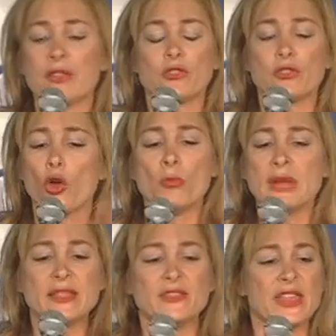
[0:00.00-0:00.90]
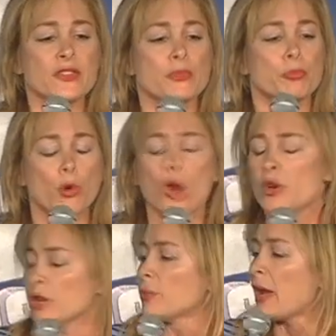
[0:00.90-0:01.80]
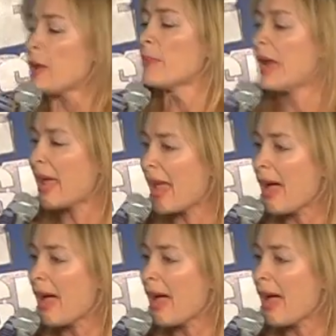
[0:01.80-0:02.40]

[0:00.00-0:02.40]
had so many things broken around my